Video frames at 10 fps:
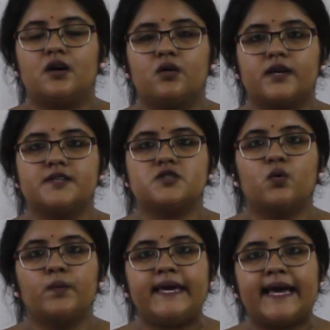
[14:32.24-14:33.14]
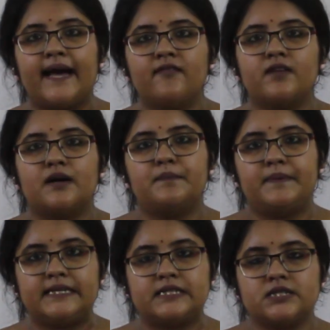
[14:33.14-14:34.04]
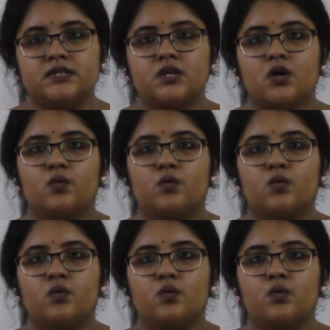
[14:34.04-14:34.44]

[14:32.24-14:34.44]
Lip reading: Okay, so we have completed